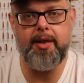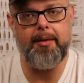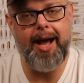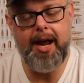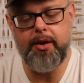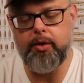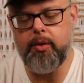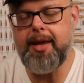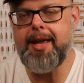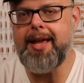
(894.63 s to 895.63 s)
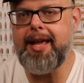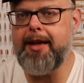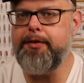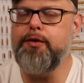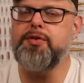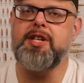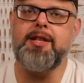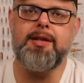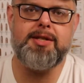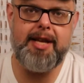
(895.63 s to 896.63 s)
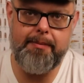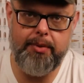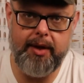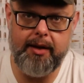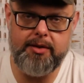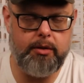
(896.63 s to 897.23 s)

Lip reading: than I do, if you've seen the same thing.